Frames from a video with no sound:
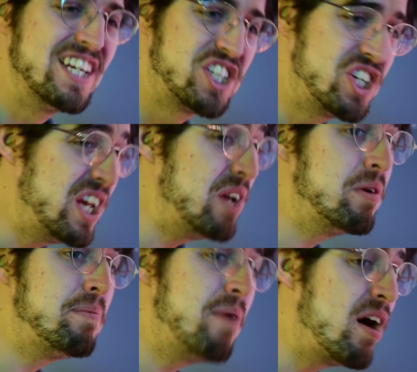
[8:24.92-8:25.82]
she
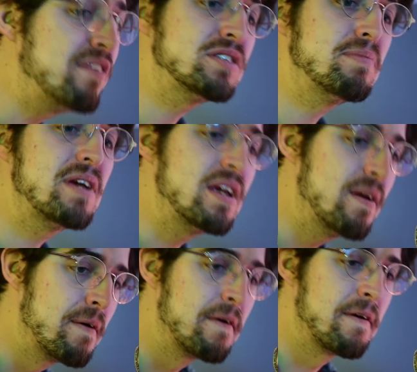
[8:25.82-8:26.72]
rebuffs me.
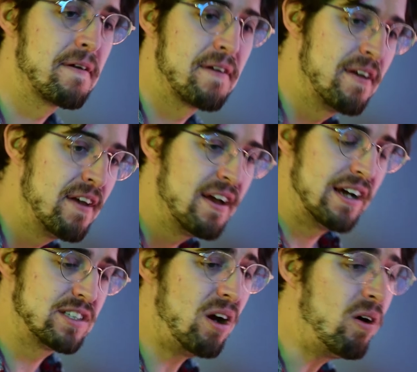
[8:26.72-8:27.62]

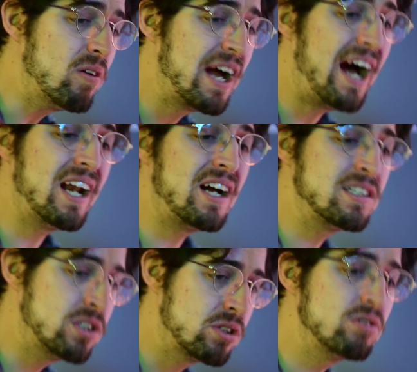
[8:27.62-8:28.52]
I don't count
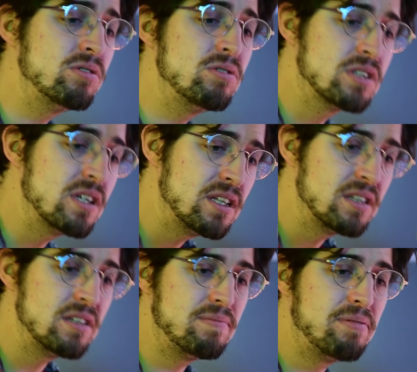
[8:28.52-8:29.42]
on
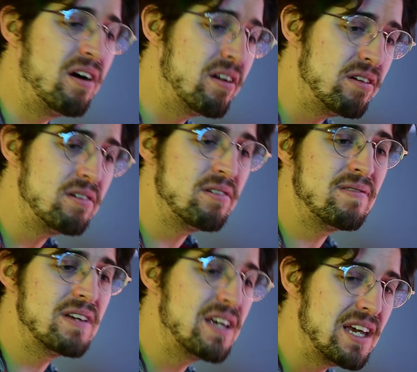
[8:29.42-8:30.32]
Susan to butter
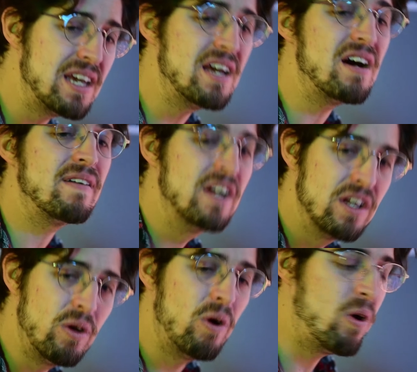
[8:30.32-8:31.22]
me up.
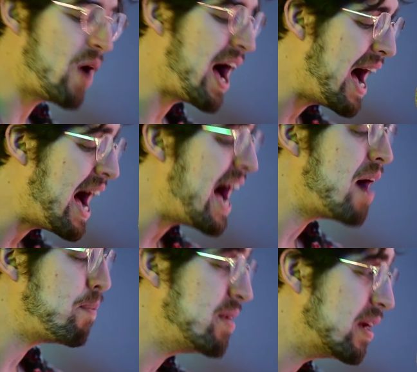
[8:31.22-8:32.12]
No,
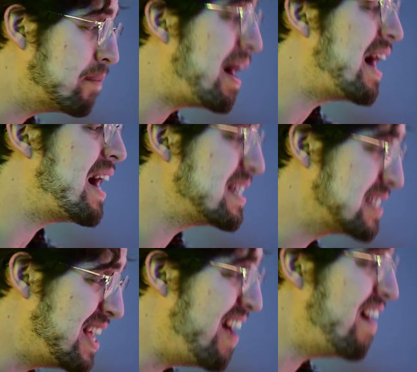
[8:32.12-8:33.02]
I pick
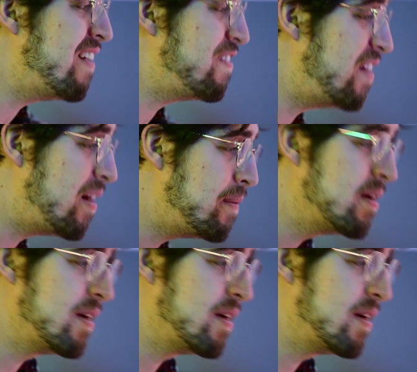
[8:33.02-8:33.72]
myself up.